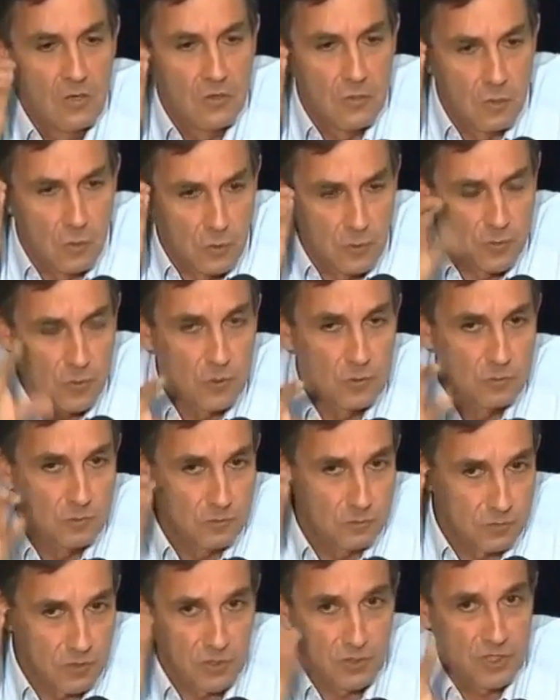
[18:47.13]
European
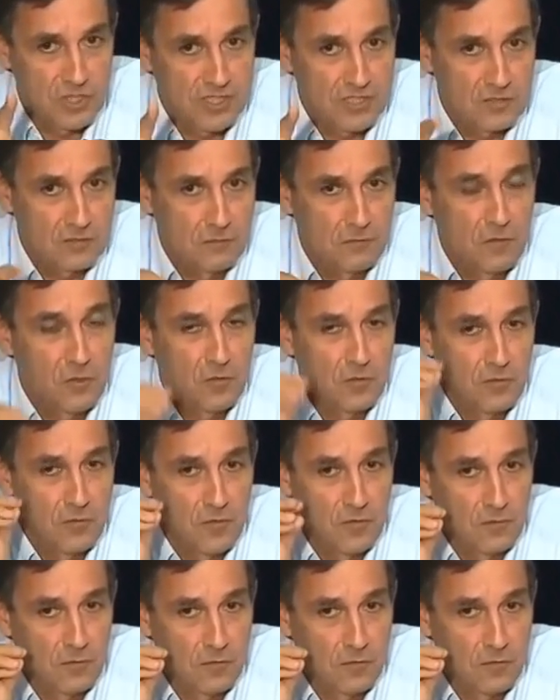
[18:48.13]
project for